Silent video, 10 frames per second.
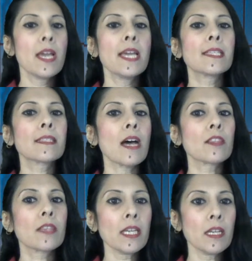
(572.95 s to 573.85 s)
It is
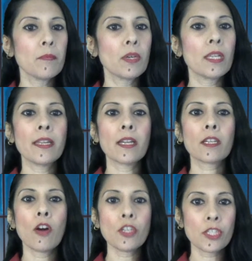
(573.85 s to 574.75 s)
unthinkable and
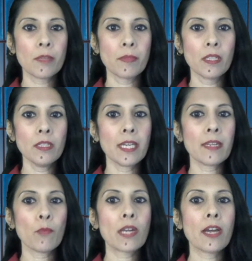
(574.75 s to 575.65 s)
unconscionable that
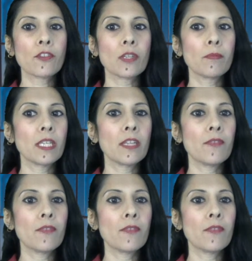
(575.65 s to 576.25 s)
100 million